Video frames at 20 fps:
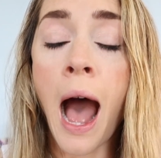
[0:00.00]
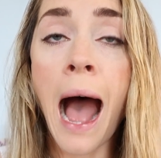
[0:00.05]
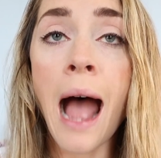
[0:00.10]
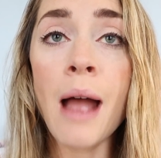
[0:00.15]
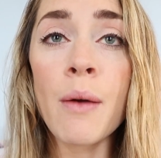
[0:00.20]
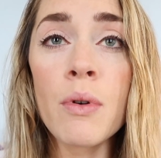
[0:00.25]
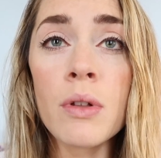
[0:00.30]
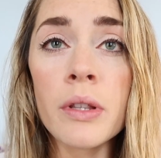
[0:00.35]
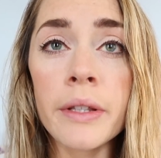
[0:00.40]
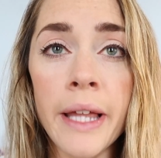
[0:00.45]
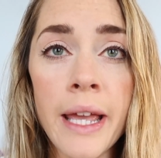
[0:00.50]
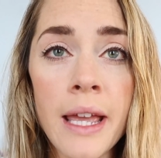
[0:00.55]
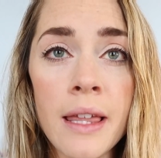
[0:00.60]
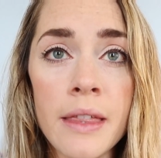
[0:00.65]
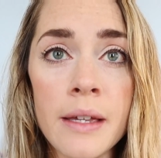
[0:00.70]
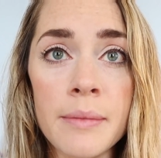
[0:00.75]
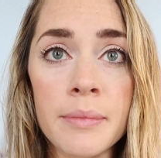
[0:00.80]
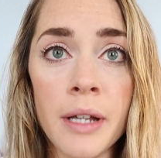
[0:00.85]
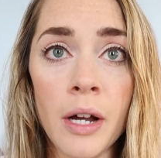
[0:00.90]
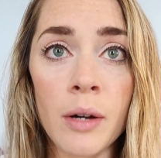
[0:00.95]
I will link
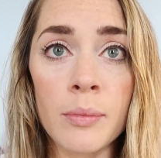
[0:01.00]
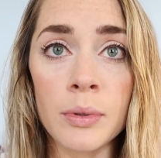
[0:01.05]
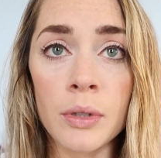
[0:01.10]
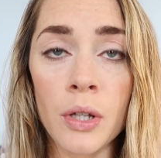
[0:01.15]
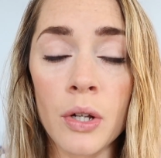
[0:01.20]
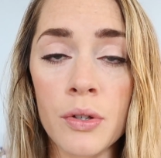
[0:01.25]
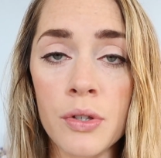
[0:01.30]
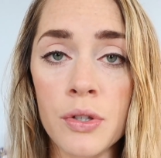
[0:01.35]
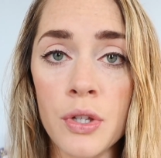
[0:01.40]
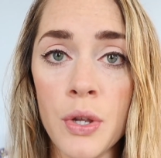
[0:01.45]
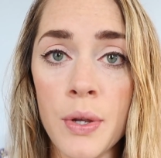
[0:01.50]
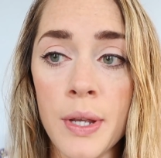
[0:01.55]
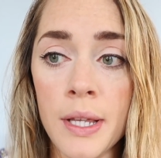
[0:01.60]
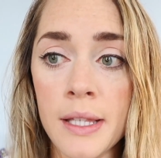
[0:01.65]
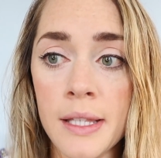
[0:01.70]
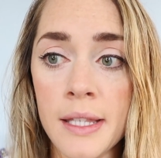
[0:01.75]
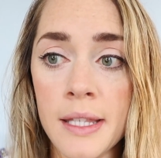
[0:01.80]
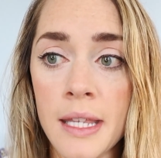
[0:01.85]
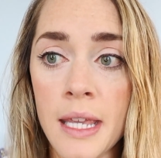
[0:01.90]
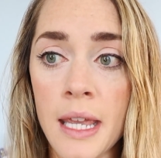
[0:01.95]
them down below so you
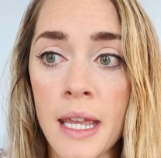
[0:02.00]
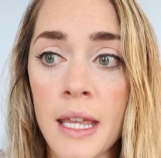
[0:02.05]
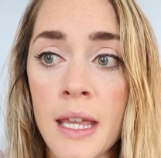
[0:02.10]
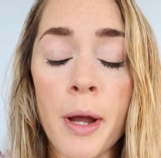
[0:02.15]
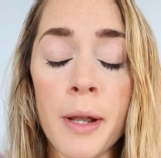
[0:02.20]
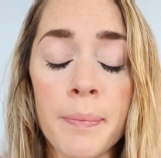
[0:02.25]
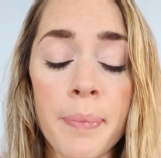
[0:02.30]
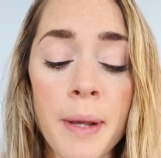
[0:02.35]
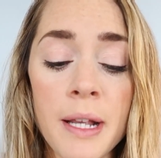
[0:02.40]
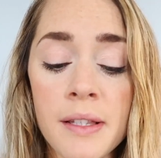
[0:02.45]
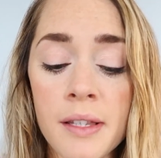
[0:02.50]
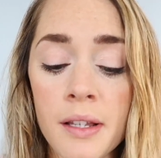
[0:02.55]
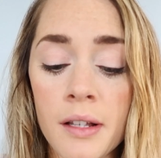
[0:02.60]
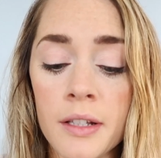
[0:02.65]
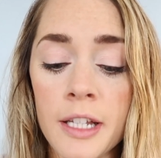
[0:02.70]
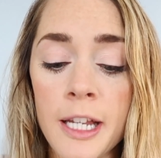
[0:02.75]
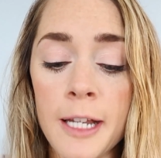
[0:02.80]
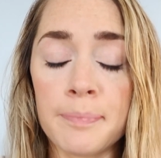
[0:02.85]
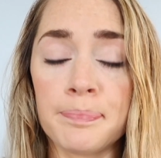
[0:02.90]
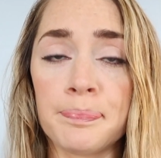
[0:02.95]
can see. But
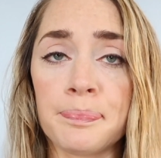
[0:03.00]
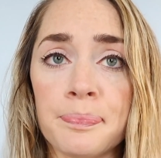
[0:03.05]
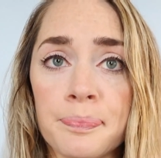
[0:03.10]
basically,